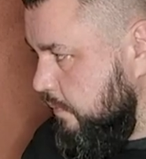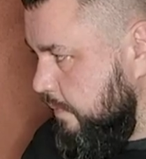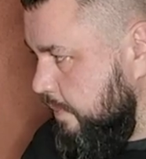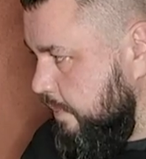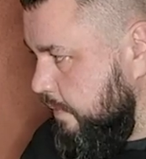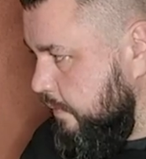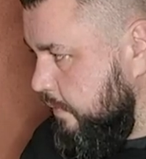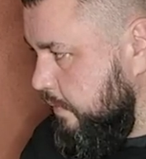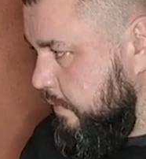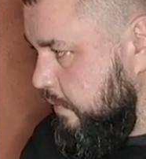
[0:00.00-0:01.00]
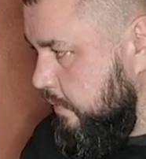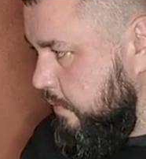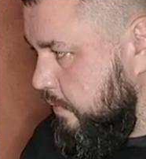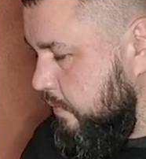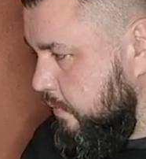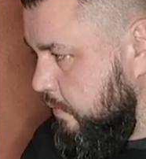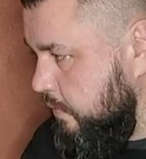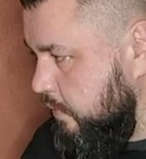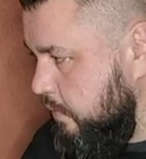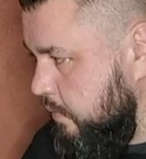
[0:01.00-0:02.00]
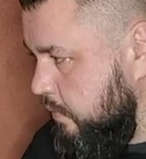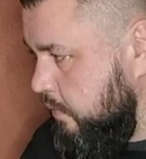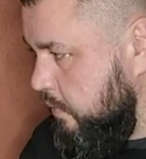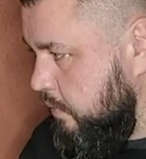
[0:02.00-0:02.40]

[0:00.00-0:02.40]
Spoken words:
The person shown says nothing.